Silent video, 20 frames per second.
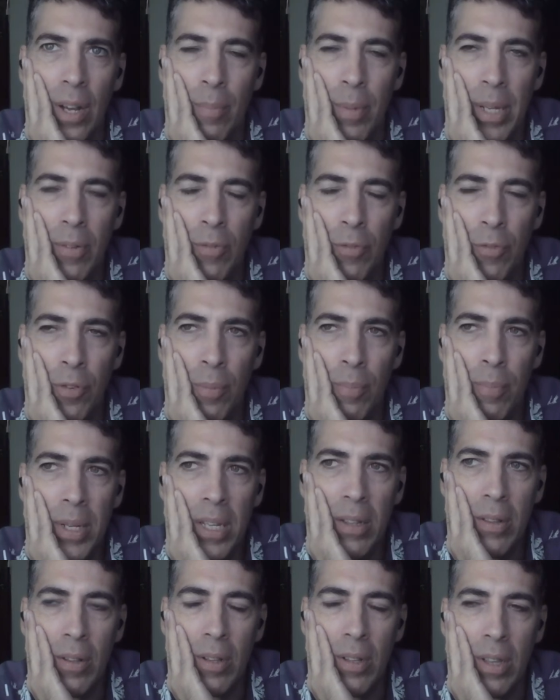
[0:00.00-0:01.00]
I mean, for
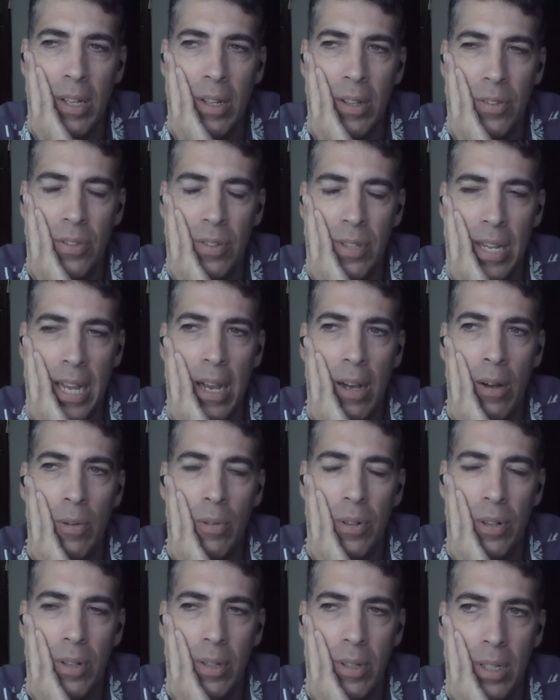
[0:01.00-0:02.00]
me, the
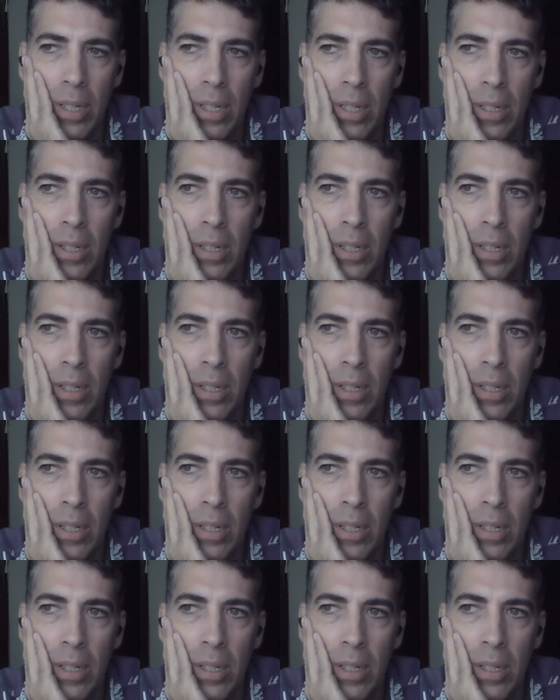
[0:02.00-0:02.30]
sound